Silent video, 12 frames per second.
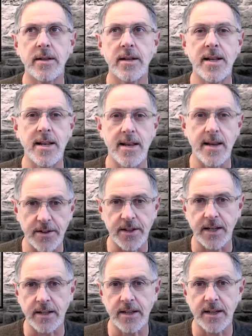
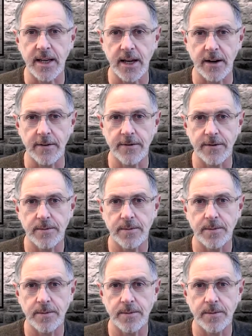nothing to give.